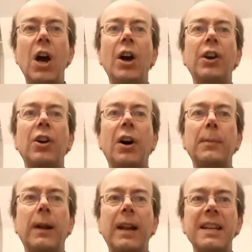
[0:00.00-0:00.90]

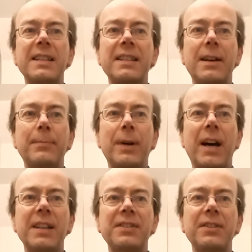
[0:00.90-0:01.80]
God bless the
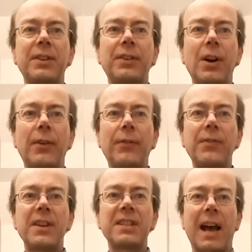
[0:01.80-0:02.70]
master
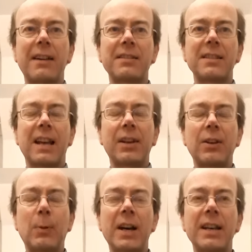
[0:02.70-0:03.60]
of this house,
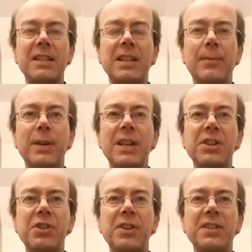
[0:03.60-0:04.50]
likewise the
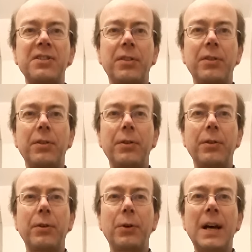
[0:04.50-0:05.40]
mistress
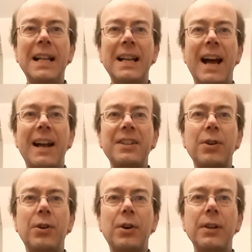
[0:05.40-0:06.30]
too, and
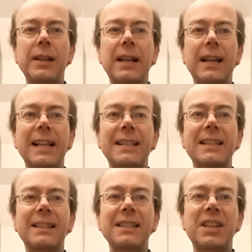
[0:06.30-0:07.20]
all the
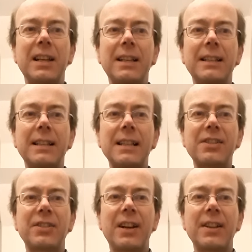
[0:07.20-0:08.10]
little
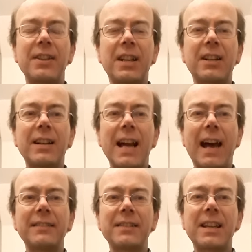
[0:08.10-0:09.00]
children that
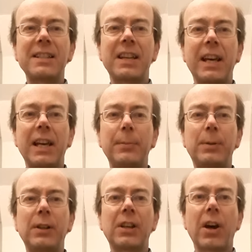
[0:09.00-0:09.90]
round the
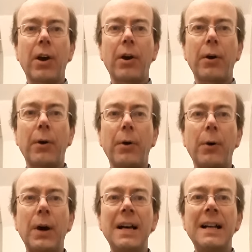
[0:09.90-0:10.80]
table
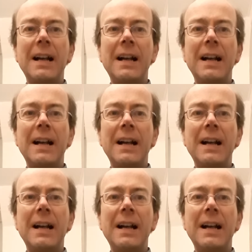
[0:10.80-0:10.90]
go.